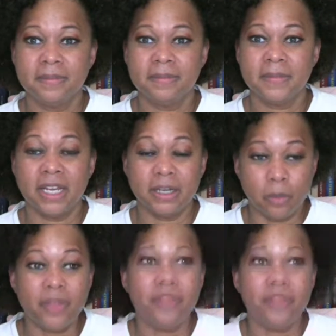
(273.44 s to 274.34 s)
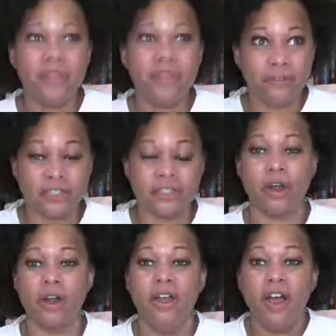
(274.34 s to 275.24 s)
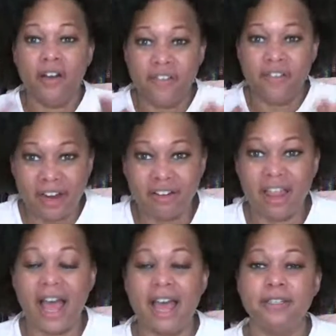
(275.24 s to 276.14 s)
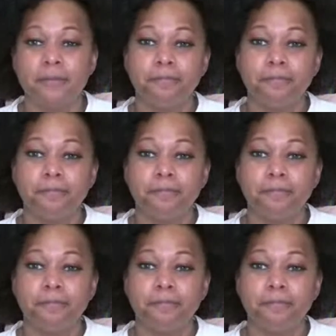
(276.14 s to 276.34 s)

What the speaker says: and what their visions are of their lives.